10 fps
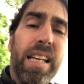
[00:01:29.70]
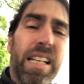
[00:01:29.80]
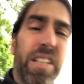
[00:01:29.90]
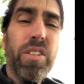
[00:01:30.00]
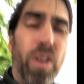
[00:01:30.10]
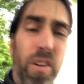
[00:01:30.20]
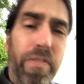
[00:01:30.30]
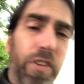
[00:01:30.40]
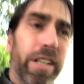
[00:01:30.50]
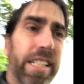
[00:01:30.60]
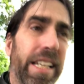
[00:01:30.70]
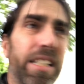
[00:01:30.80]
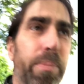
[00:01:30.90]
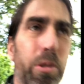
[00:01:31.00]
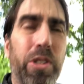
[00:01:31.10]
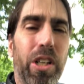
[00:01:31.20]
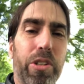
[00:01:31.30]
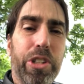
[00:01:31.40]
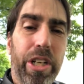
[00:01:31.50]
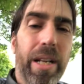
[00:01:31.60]
Not a very sensible
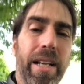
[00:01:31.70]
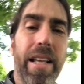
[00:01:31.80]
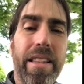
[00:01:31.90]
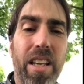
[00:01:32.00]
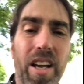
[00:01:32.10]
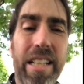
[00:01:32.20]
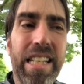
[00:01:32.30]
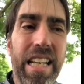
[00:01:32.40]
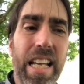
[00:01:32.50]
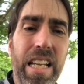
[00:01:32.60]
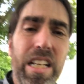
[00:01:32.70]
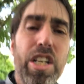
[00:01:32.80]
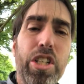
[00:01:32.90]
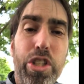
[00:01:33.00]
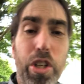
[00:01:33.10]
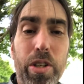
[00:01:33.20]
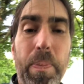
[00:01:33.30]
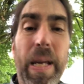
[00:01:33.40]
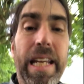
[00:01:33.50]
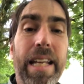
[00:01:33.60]
solution. The idea should
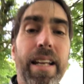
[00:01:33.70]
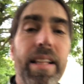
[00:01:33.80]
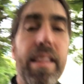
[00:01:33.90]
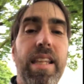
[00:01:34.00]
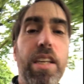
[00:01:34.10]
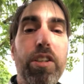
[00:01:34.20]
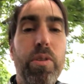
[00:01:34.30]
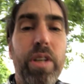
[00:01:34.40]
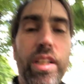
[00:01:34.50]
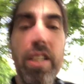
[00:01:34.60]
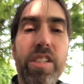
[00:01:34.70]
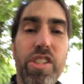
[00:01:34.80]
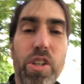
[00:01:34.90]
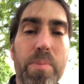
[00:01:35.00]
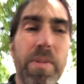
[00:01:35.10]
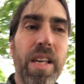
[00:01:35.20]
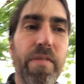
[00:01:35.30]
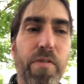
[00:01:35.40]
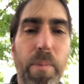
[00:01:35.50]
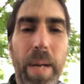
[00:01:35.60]
be that you can consume the
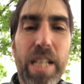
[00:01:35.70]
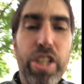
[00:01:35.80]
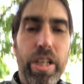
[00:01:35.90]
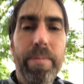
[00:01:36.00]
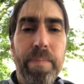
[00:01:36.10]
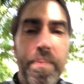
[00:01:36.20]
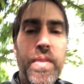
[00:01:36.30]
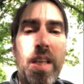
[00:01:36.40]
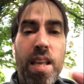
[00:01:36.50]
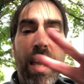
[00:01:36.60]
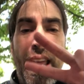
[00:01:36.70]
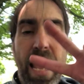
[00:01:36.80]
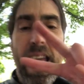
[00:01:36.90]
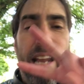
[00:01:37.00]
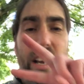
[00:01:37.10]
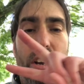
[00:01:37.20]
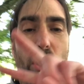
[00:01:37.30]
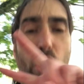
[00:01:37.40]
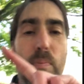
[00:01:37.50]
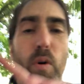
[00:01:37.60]
information and
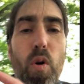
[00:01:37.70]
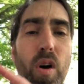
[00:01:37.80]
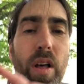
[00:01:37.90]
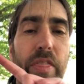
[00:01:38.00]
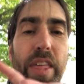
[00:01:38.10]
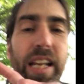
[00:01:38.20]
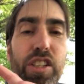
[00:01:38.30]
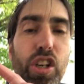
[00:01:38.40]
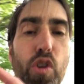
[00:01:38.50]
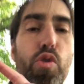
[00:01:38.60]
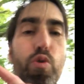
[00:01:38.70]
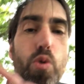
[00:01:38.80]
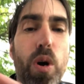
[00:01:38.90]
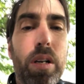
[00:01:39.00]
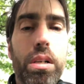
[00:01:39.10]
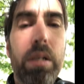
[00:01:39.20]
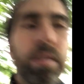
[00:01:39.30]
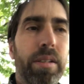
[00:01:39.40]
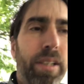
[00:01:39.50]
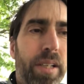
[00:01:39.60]
no more than 2
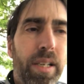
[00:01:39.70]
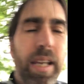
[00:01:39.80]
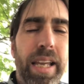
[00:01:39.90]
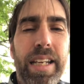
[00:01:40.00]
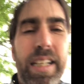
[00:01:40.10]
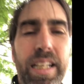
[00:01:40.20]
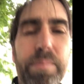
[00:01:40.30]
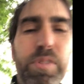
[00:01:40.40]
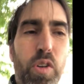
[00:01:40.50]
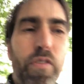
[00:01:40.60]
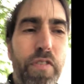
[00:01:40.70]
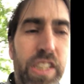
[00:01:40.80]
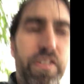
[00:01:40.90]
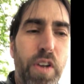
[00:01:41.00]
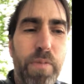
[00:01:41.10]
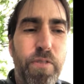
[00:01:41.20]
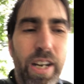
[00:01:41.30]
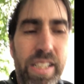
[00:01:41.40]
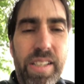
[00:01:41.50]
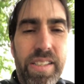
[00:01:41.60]
idioms or fixed verb
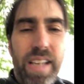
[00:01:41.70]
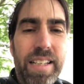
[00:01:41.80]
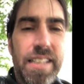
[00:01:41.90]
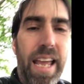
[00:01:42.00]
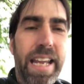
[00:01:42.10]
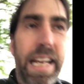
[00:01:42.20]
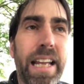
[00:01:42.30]
phrases a day.